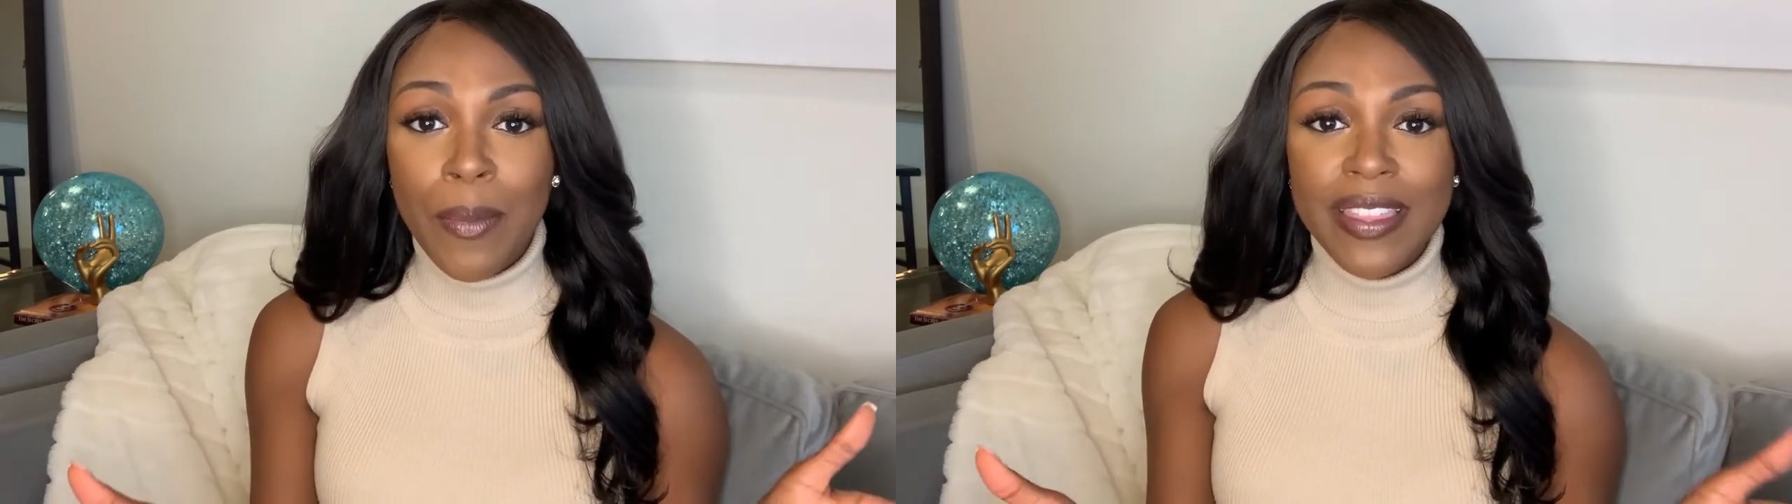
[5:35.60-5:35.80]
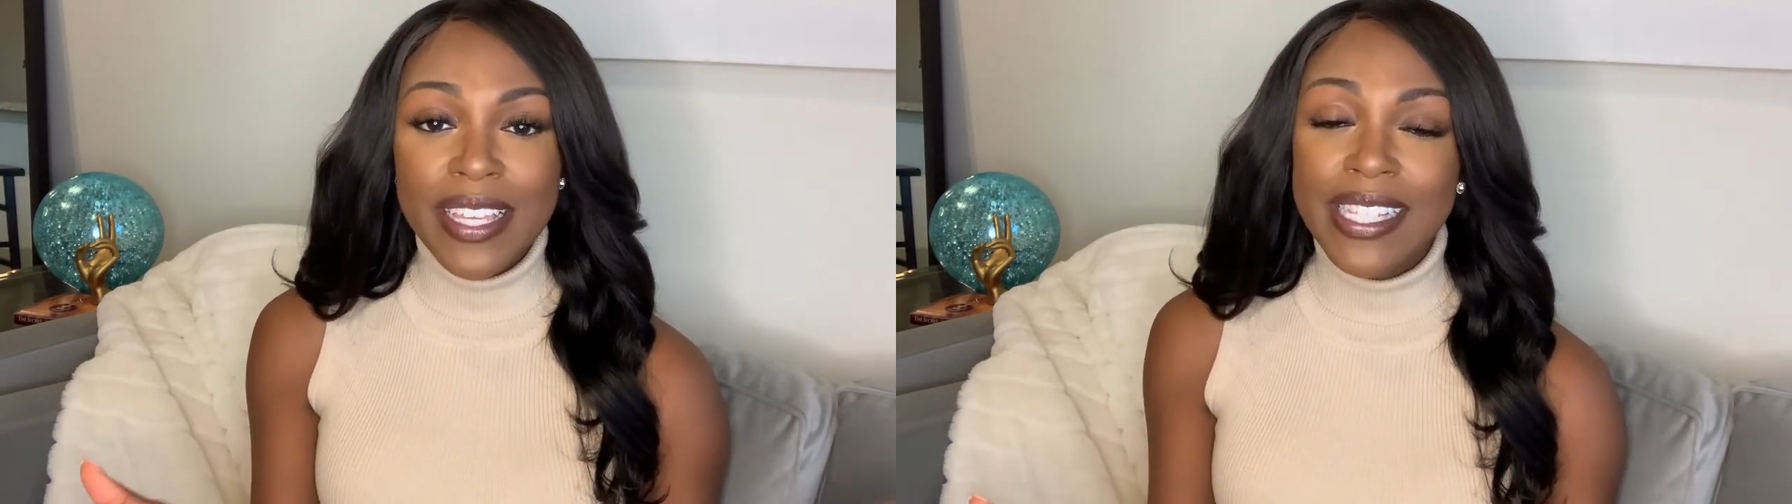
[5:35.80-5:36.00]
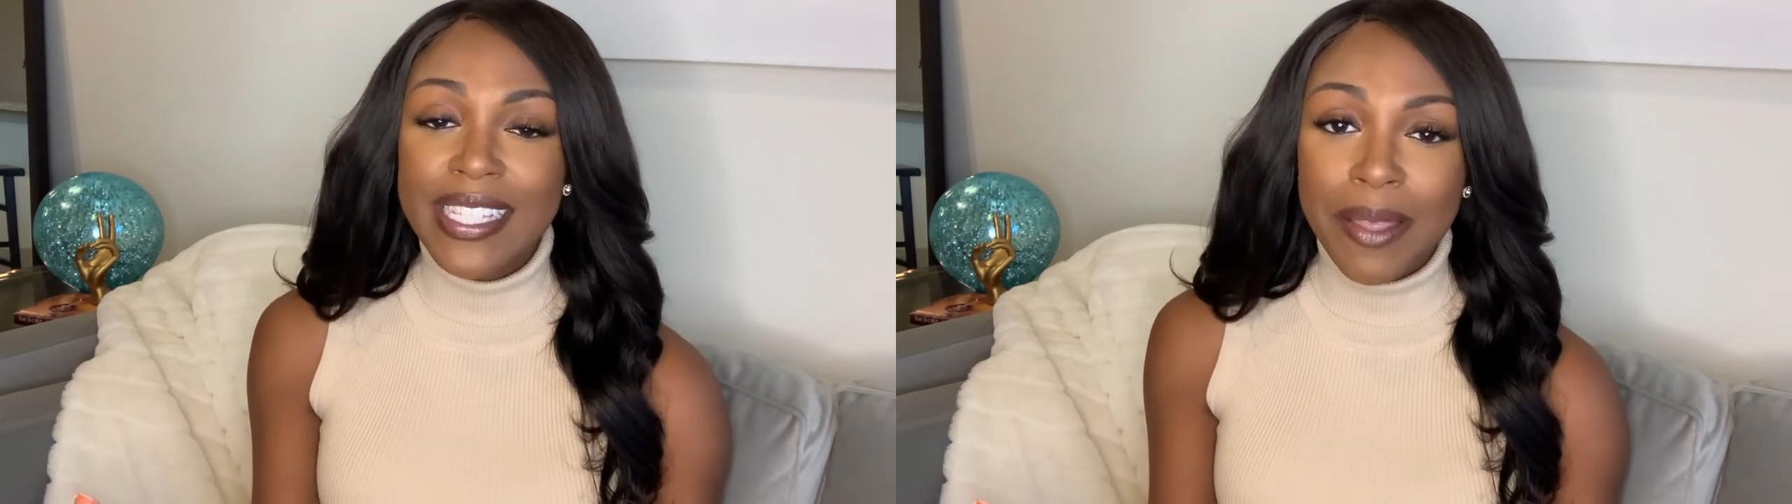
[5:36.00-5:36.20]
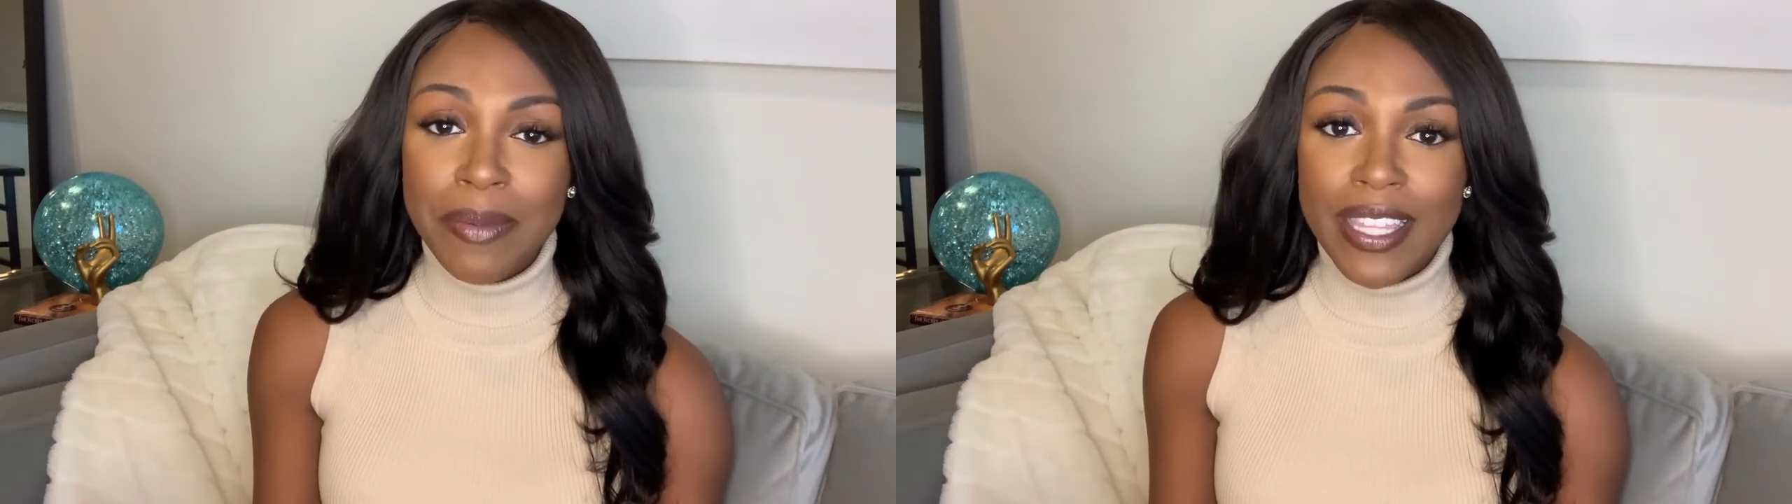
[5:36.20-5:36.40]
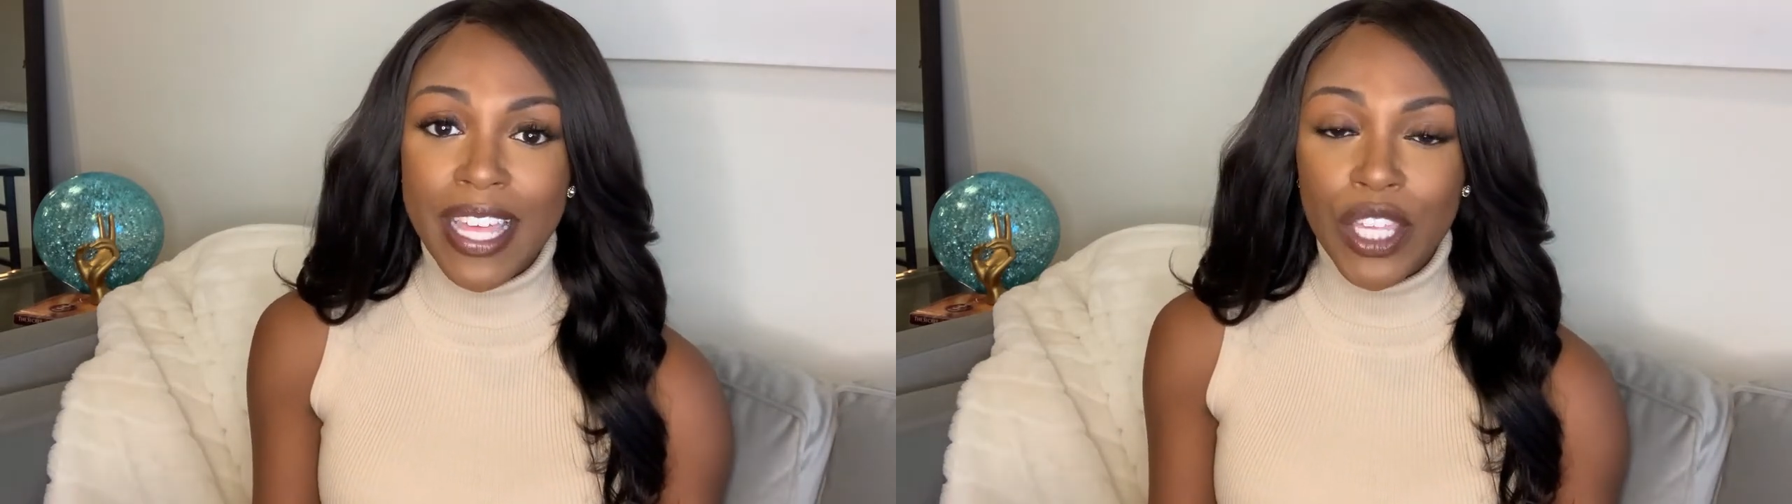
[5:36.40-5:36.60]
but this is
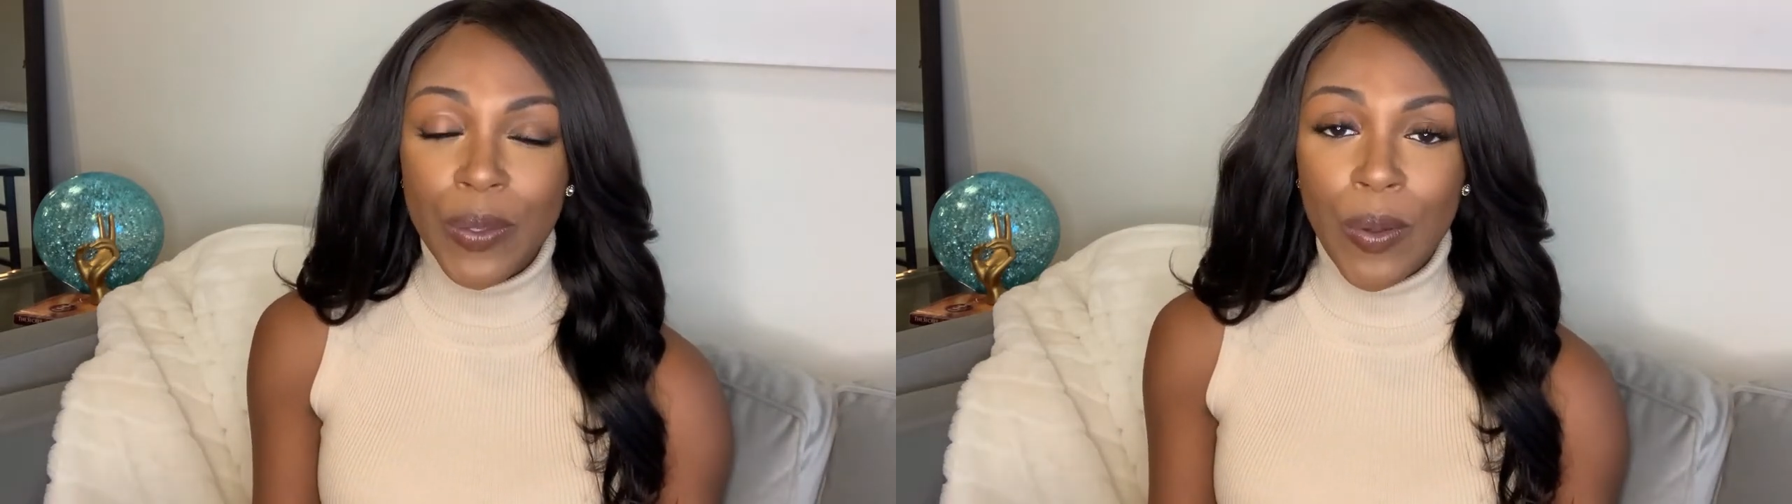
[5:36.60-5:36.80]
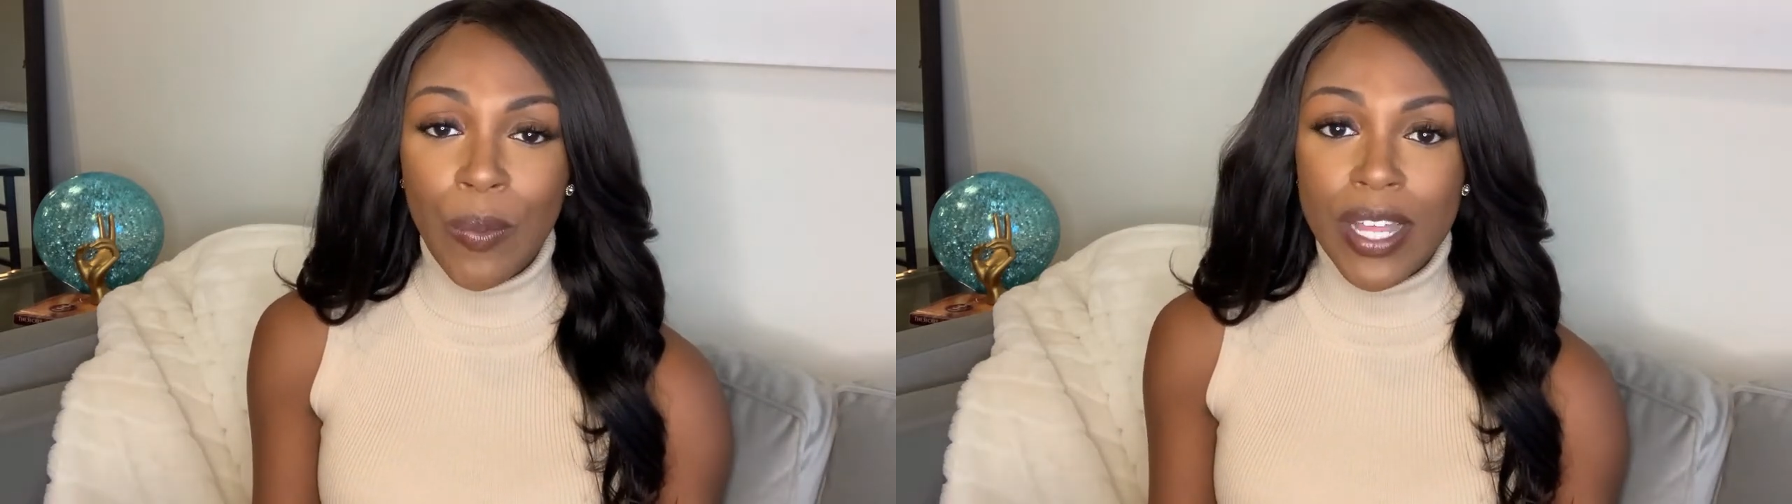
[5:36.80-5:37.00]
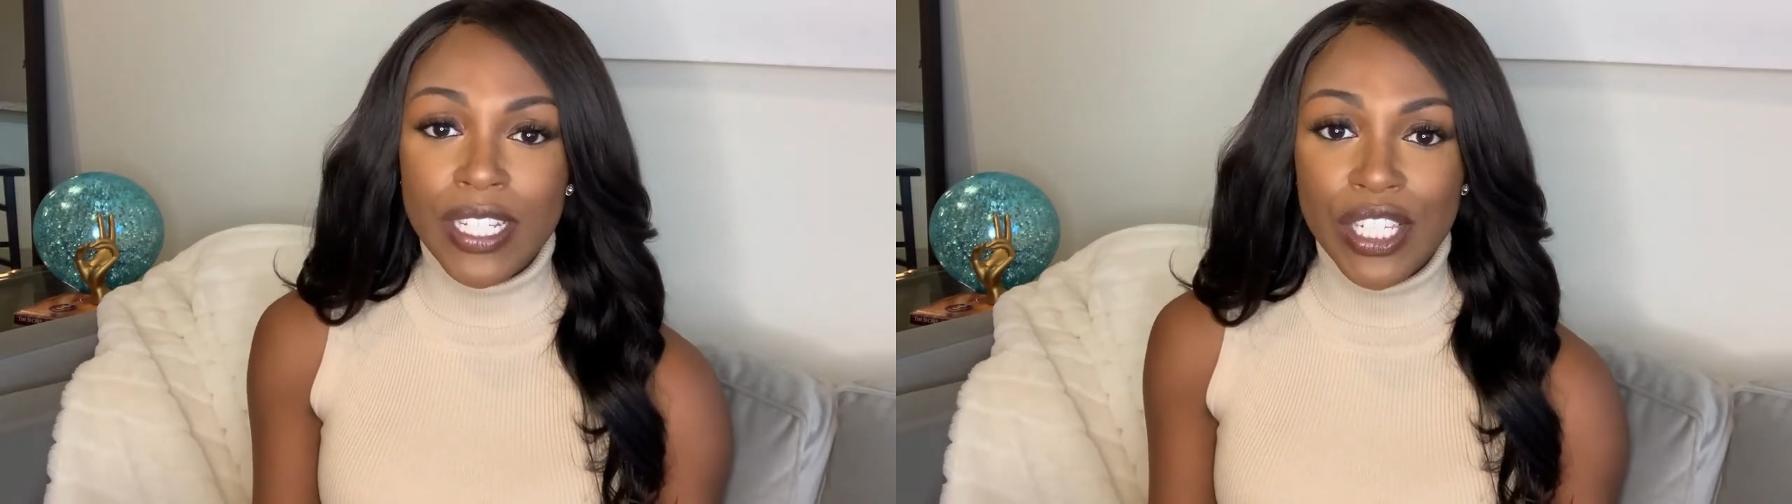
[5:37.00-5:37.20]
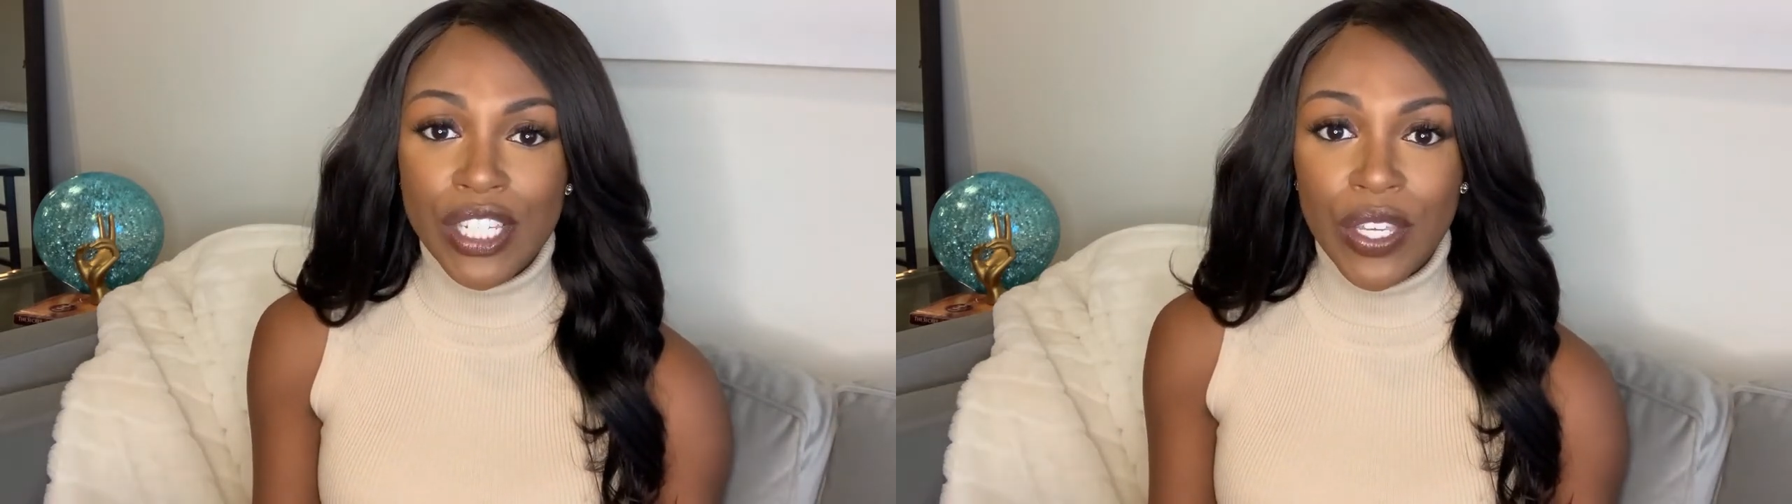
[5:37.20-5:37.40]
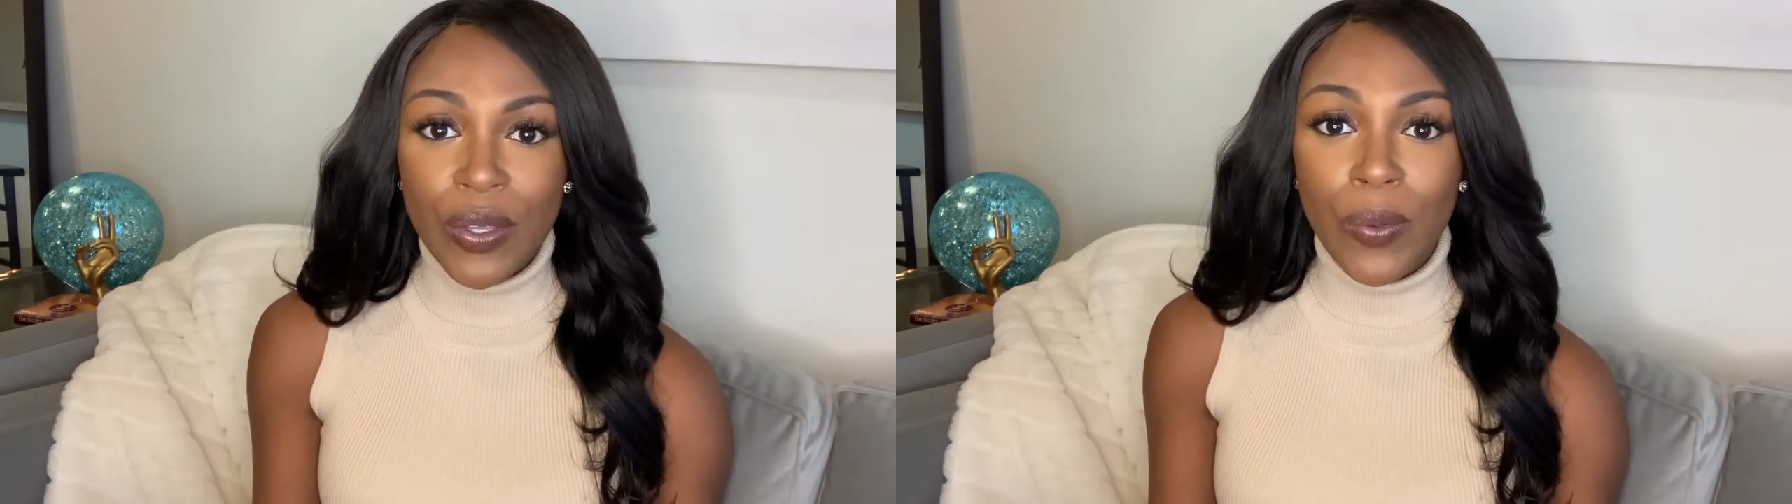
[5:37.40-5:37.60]
something that you would want to
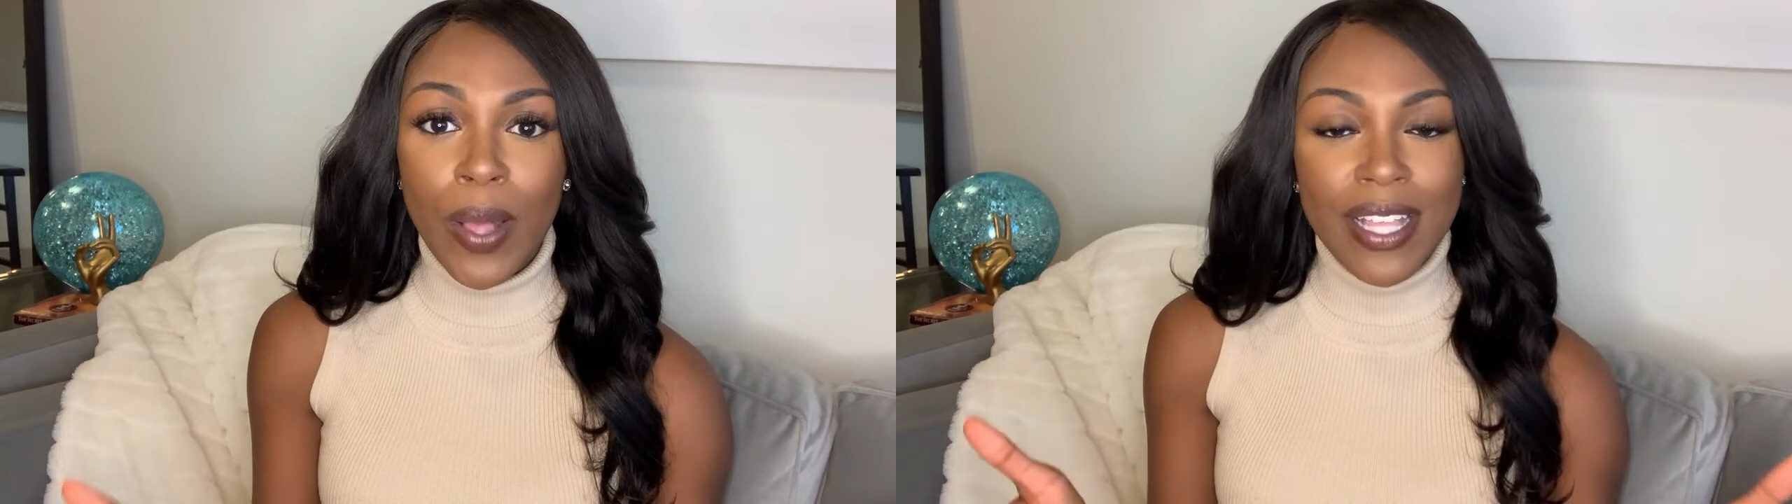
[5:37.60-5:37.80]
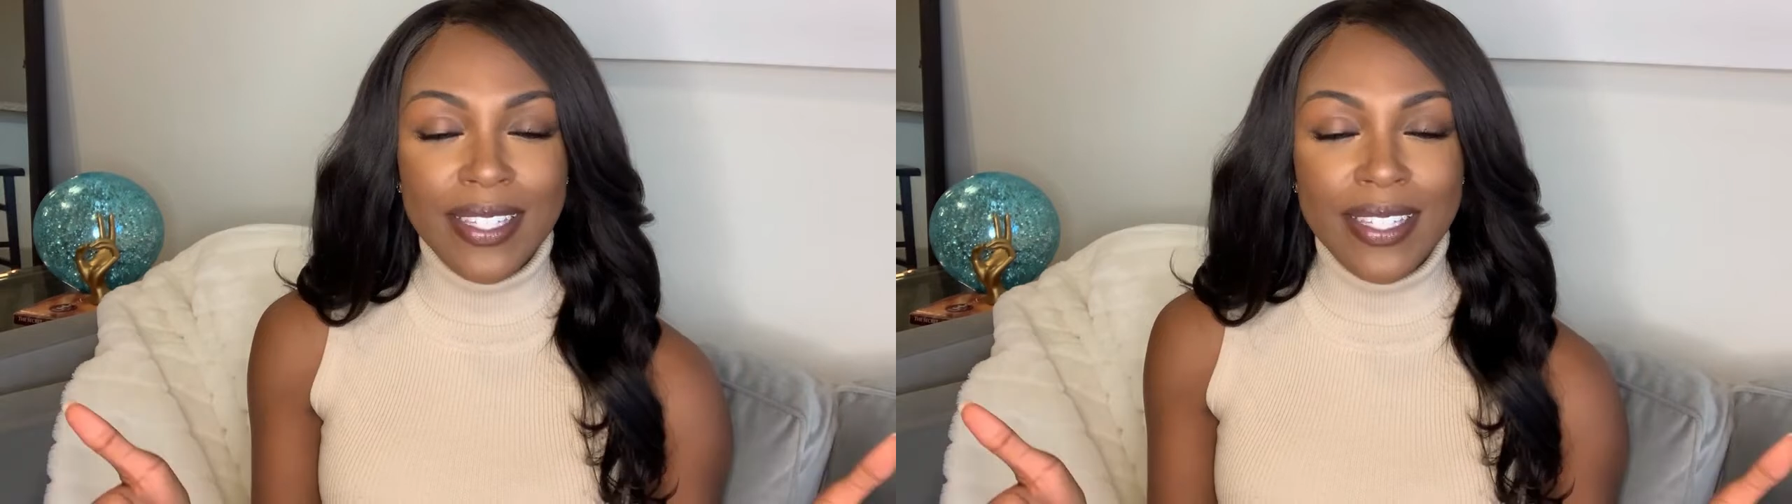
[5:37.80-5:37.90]
do